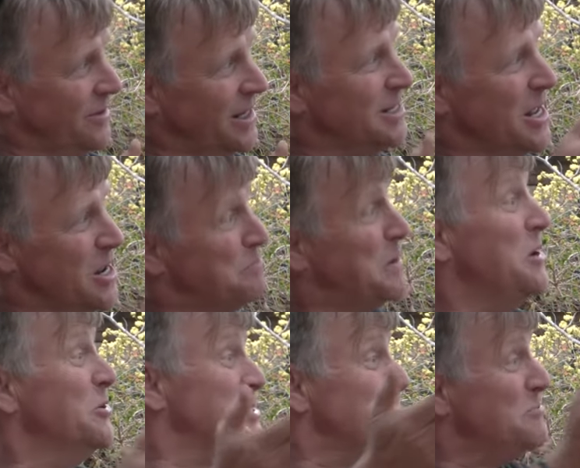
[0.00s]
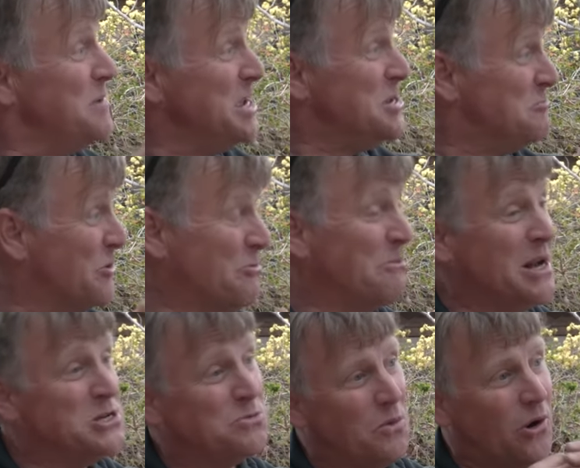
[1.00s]
it, appears to me we're
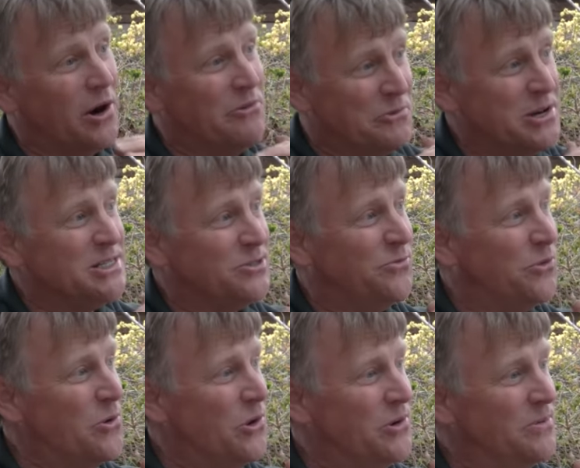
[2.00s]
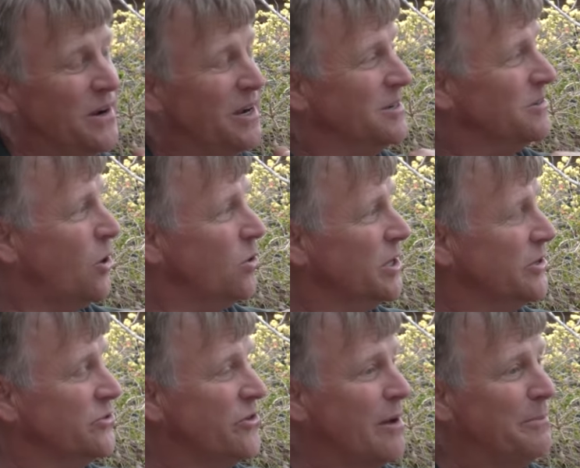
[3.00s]
much more at risk for uh, cold
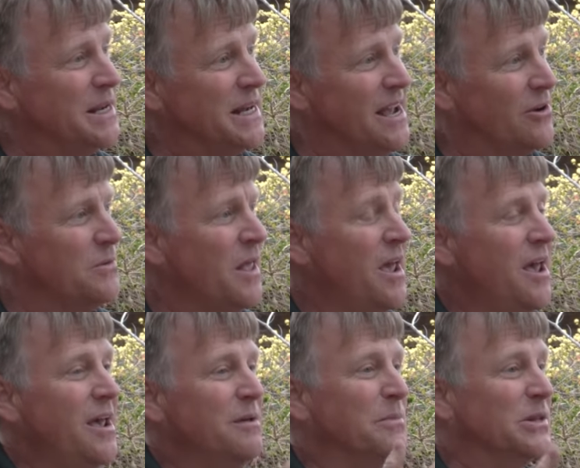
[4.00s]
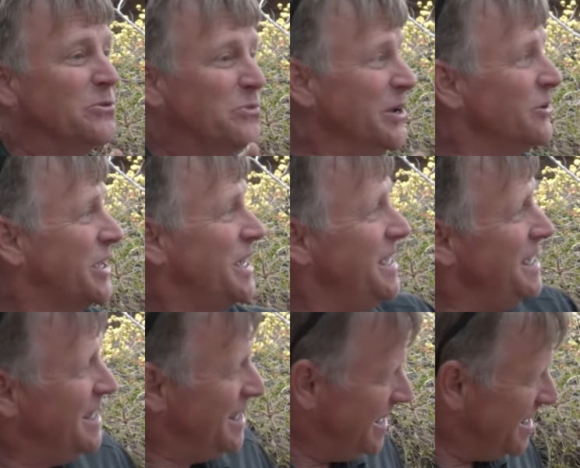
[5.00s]
air dropping down. But the real
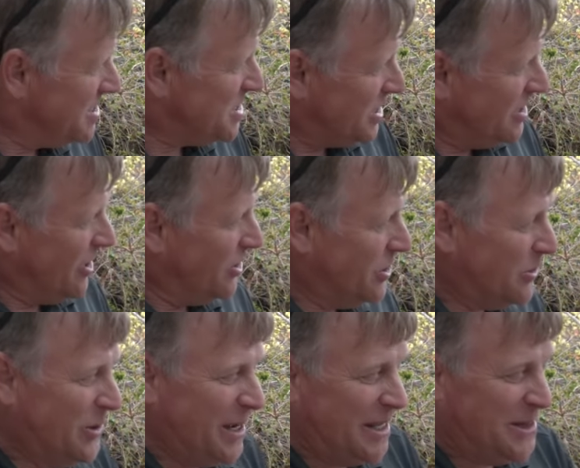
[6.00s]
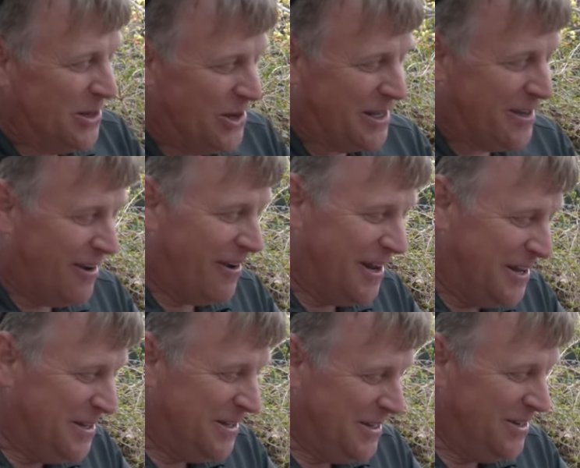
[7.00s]
key is to go and look
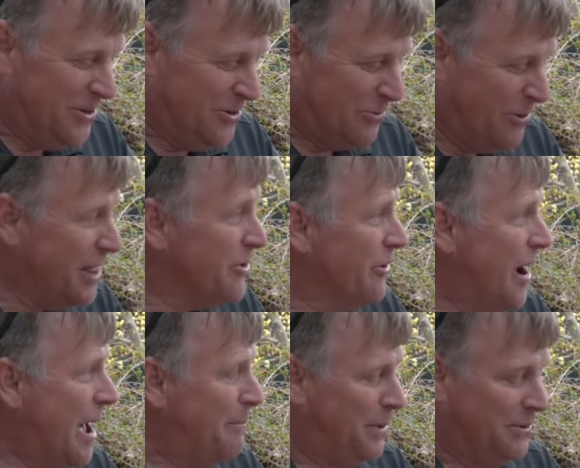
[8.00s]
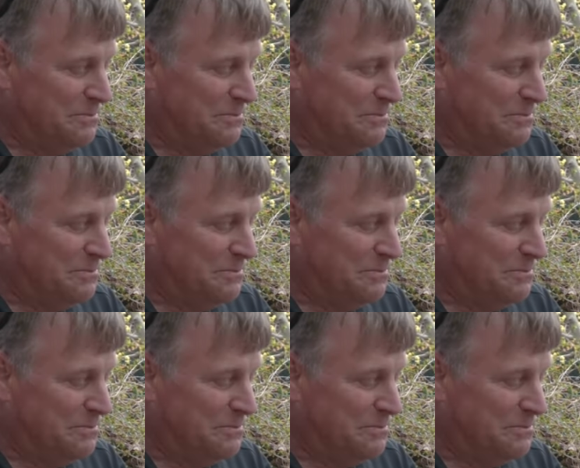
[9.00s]
on your weather app